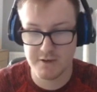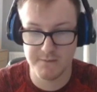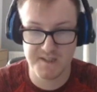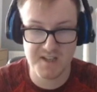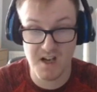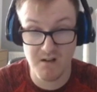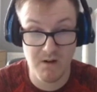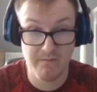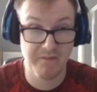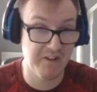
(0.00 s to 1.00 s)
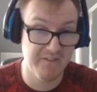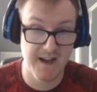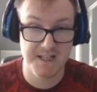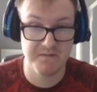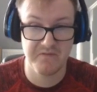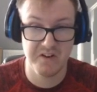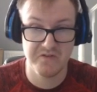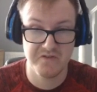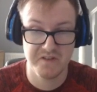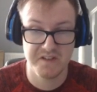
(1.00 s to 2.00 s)
summon the star one with
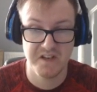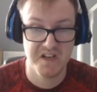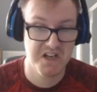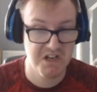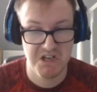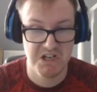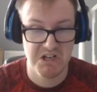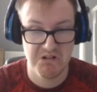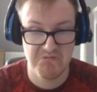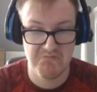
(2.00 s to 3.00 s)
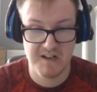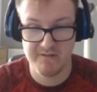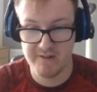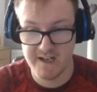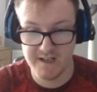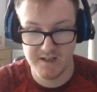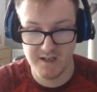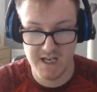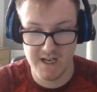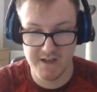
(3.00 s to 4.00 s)
3,300, which
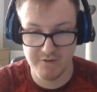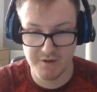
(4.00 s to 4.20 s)
is